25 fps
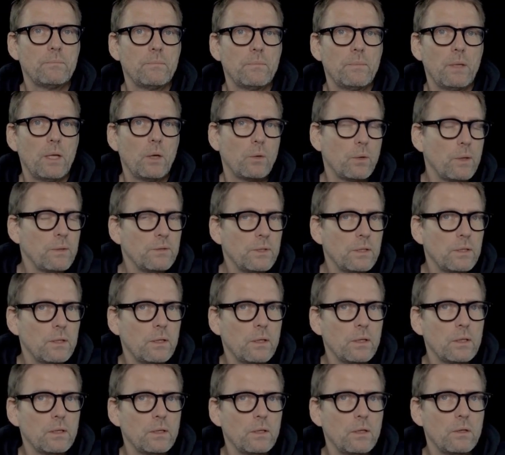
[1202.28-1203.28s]
However,
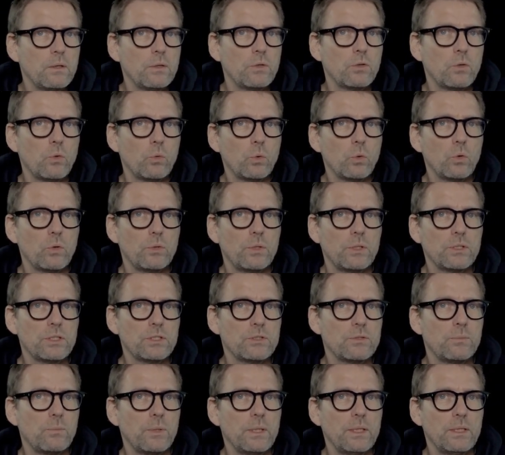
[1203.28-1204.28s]
through all the
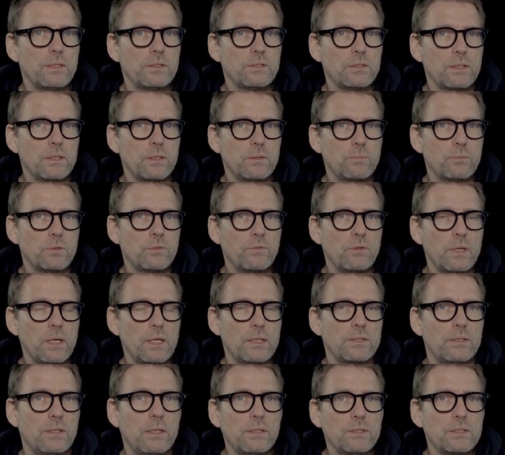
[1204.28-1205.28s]
displays that it
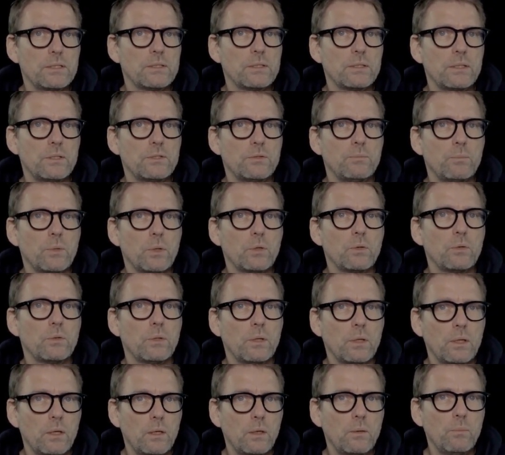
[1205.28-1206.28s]
provides us in this mode,
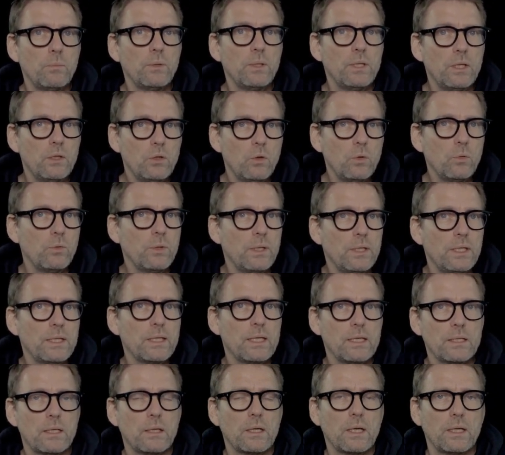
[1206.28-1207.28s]
we can already
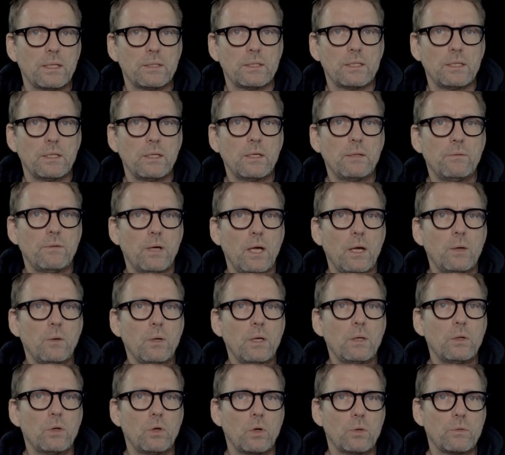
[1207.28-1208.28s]
get an idea of how
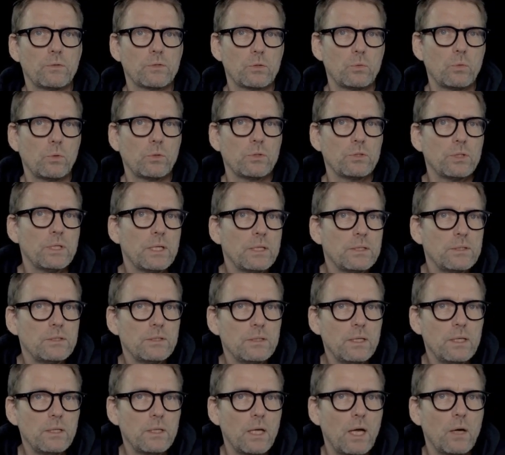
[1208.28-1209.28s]
our coffee will taste
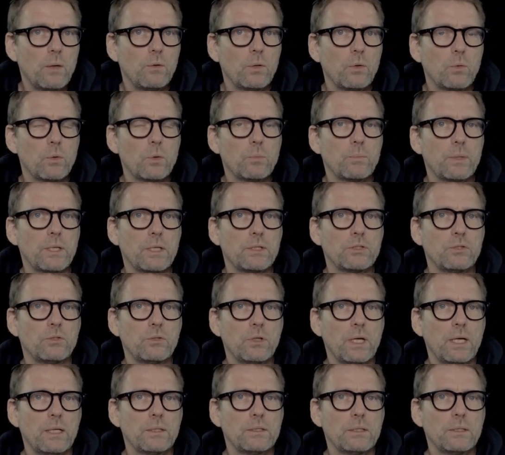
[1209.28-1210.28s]
and how it will be
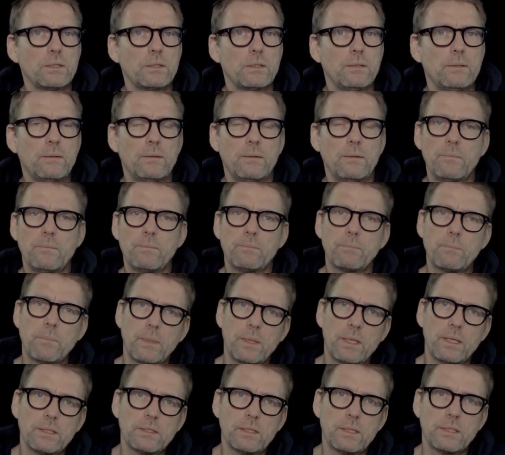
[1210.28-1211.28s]
extracted.
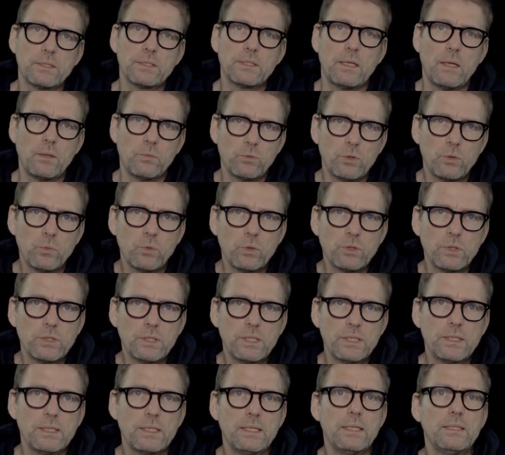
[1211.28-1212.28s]
But as I said, we work
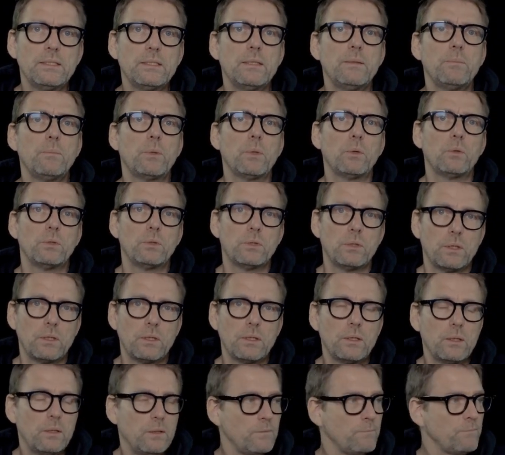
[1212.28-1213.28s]
in easy mode
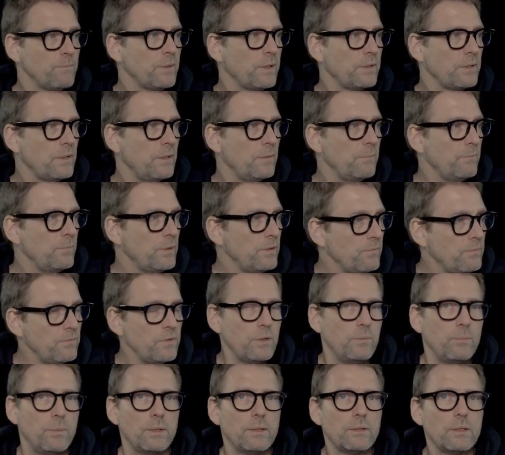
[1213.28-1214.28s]
by simply
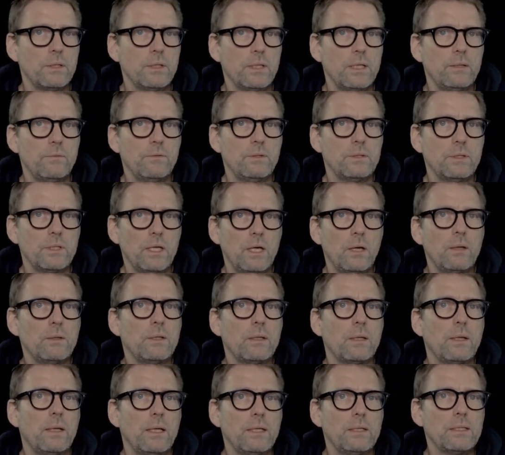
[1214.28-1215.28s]
flipping the lever down
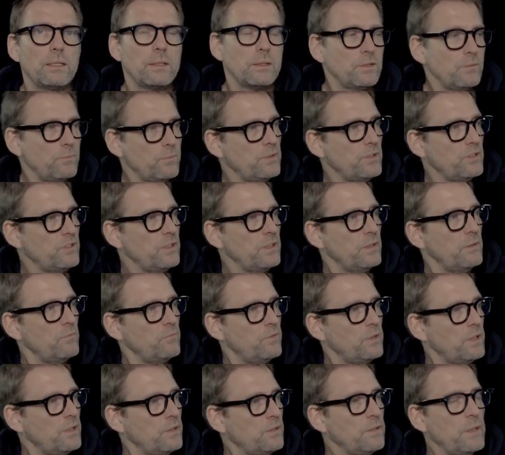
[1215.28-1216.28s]
and letting the machine
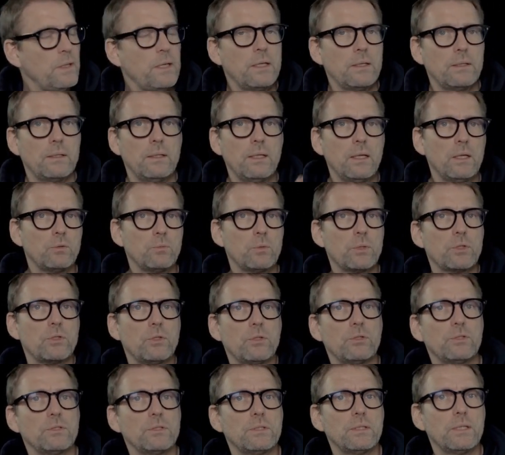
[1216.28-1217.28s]
run, and there we
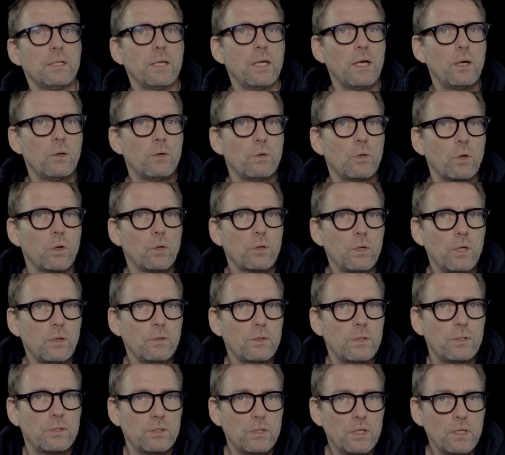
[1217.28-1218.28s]
just see how long our
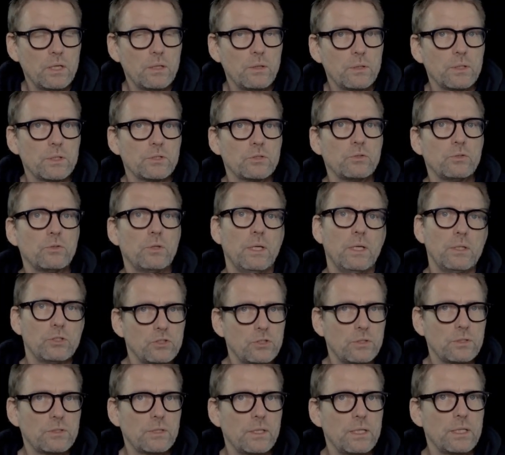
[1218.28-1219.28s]
entire
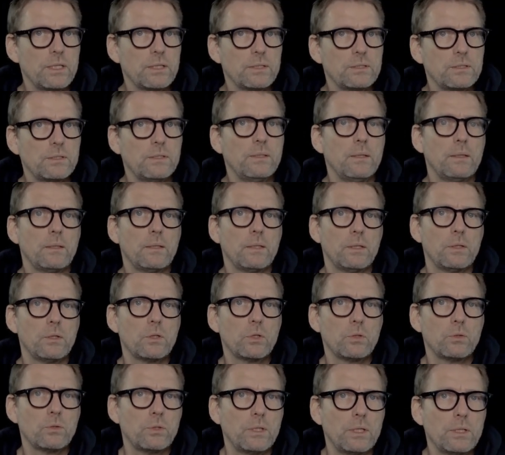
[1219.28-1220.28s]
extraction takes,
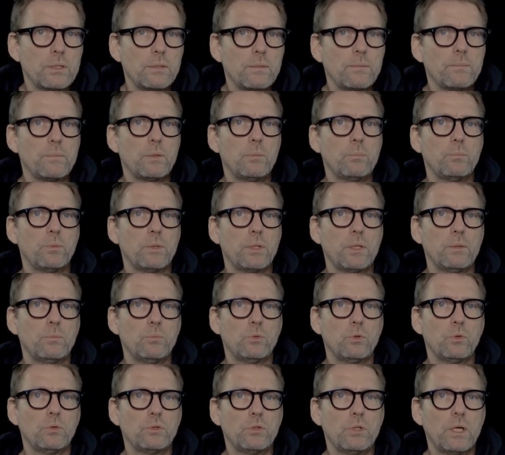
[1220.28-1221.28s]
including the
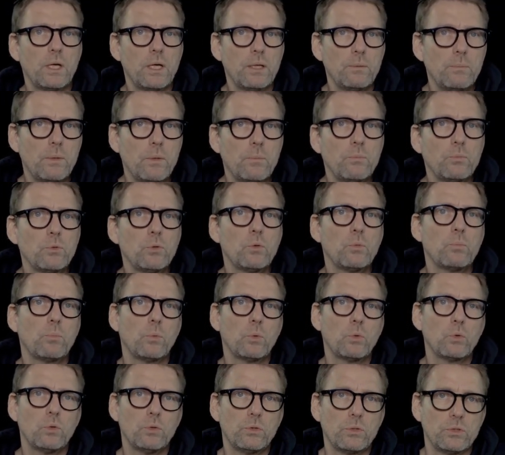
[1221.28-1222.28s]
pre-brew time and brew
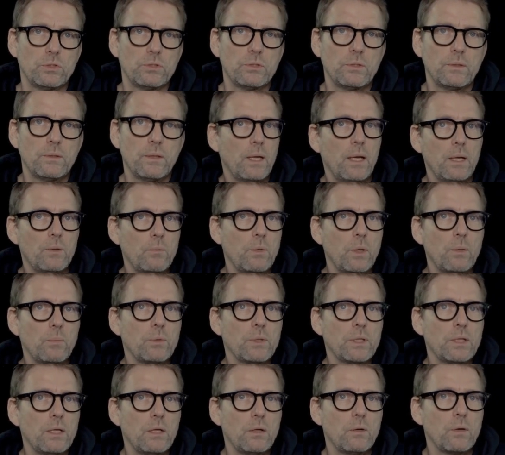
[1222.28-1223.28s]
pause. And when
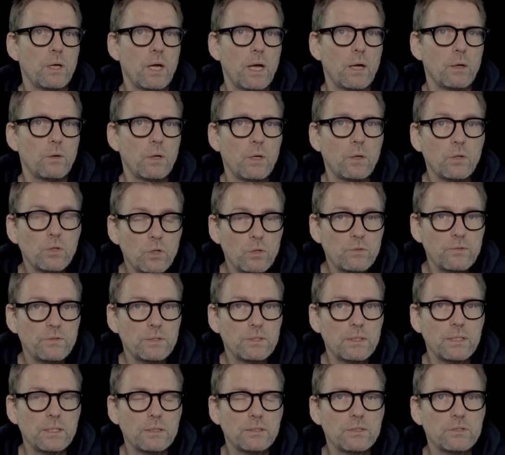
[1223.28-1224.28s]
we know how our coffee
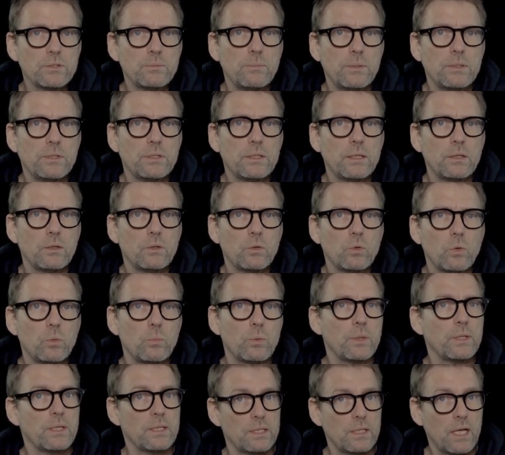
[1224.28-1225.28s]
needs to be set
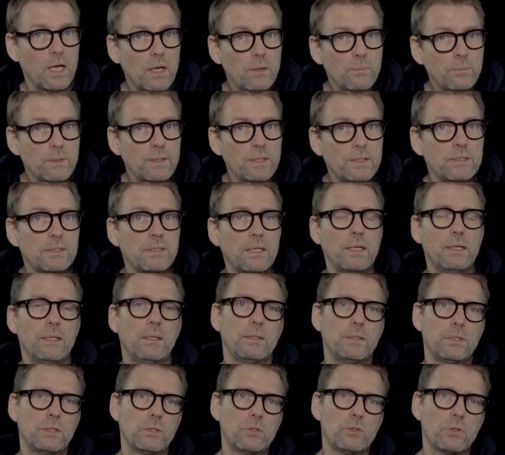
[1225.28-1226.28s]
normally, how many
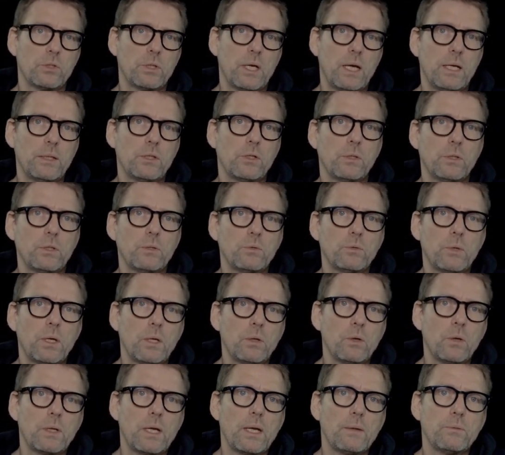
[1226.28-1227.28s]
seconds it should actually run
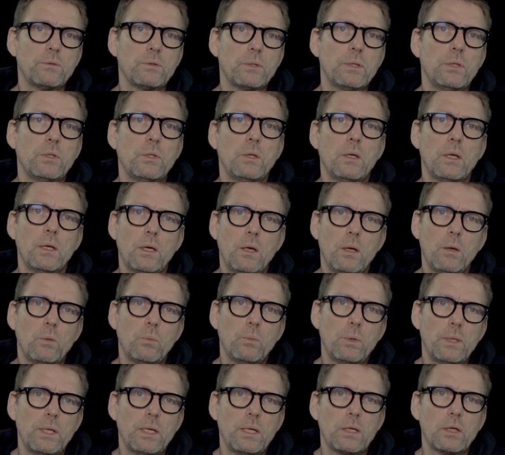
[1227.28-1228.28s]
on average,
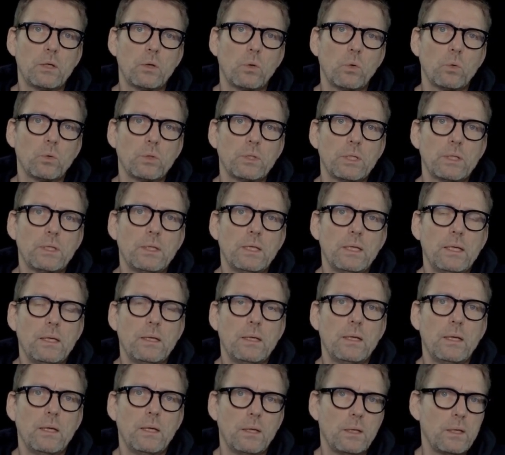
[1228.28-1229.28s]
we can
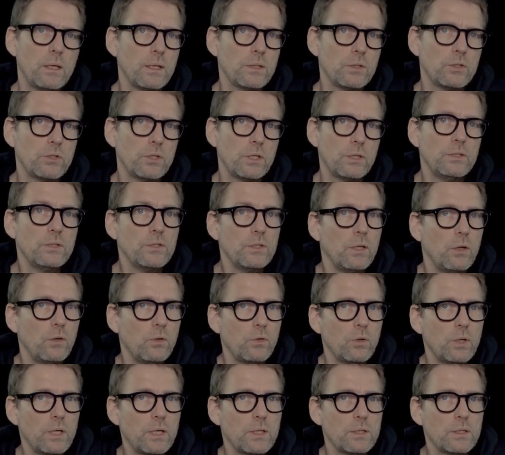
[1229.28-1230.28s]
accordingly adjust our
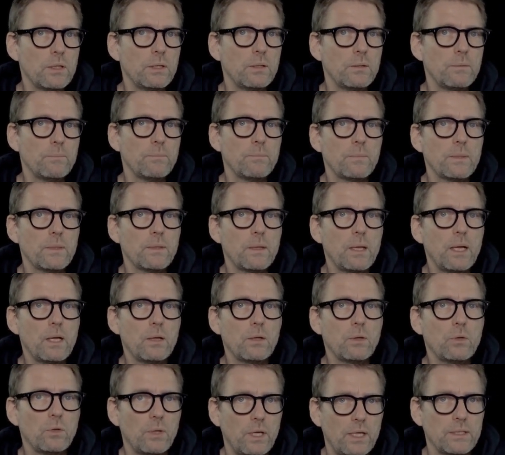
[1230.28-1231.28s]
grinder. Our
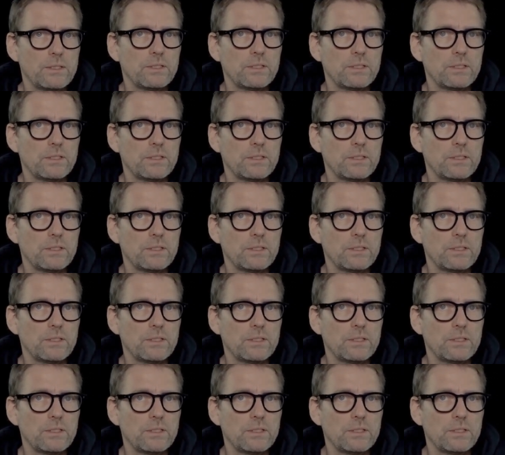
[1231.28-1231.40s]
grind